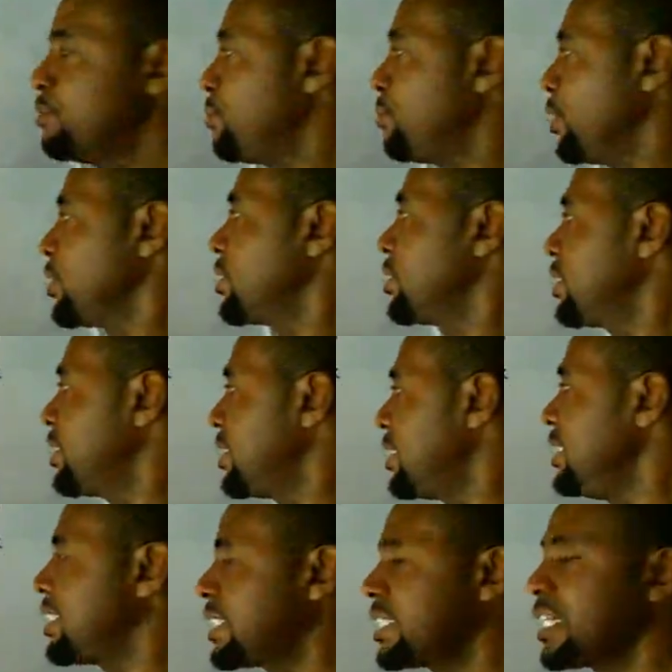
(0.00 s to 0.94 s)
but
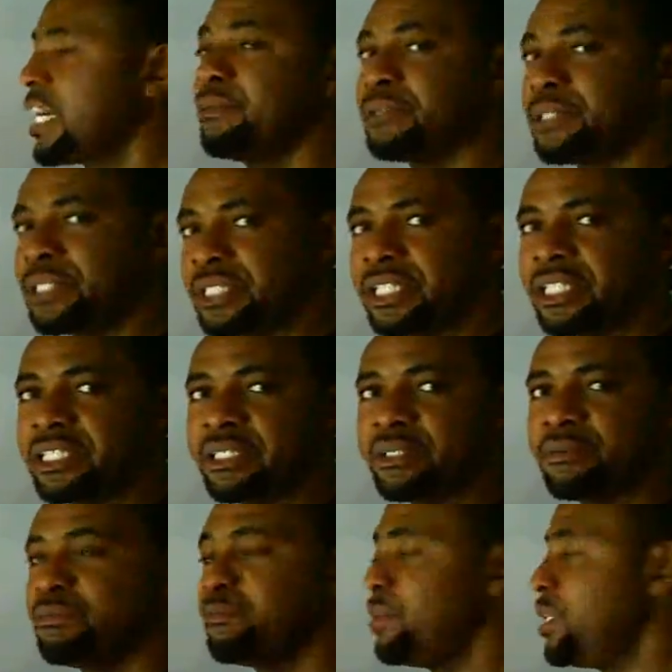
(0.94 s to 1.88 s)
6 times
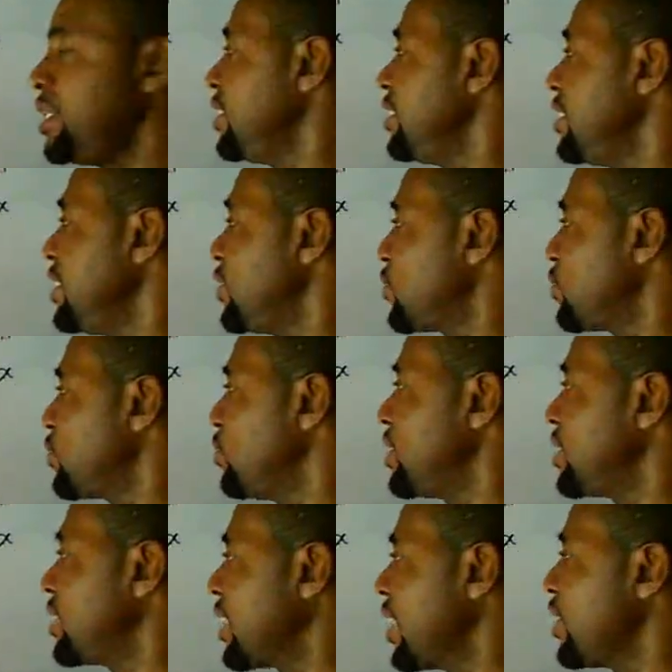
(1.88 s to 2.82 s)
6. Meaning this 2
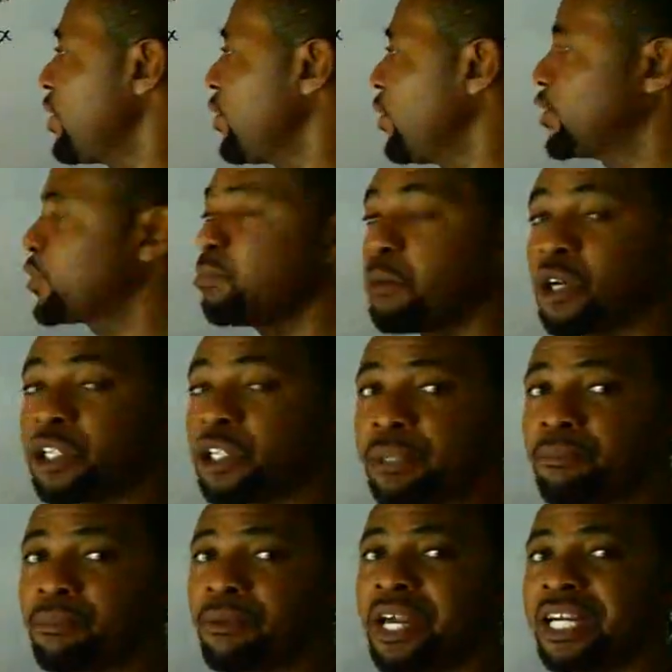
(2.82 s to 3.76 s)
is telling us
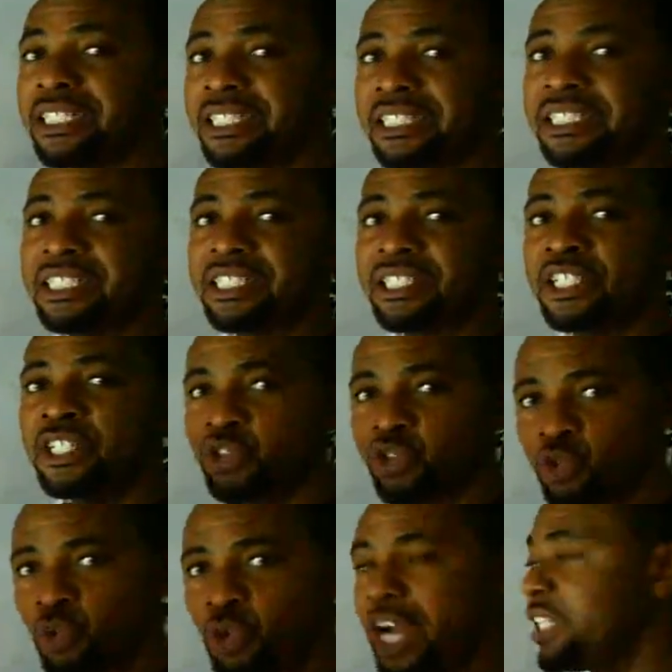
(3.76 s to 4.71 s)
multiply 6
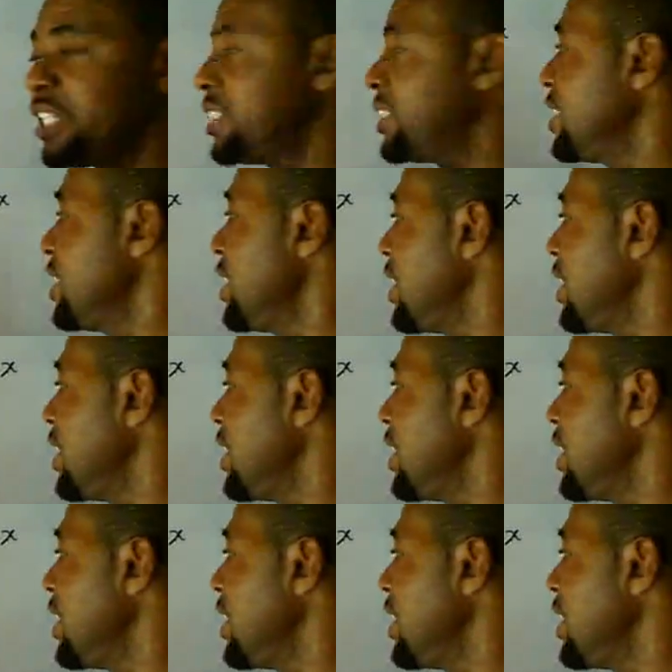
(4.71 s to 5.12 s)
twice.